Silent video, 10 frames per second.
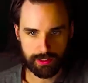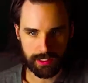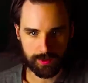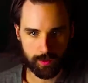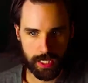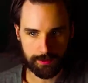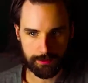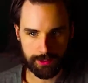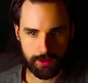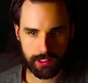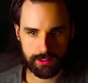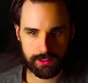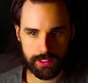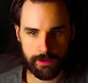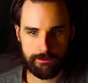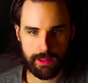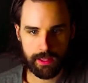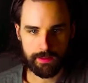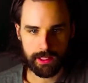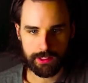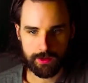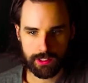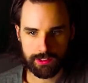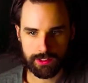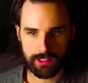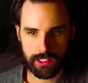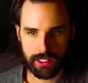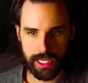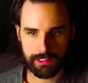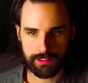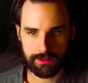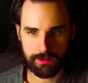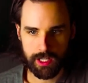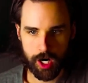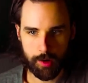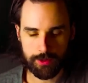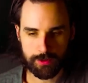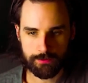like swap some tokens, and then you can just connect to the Arbitrum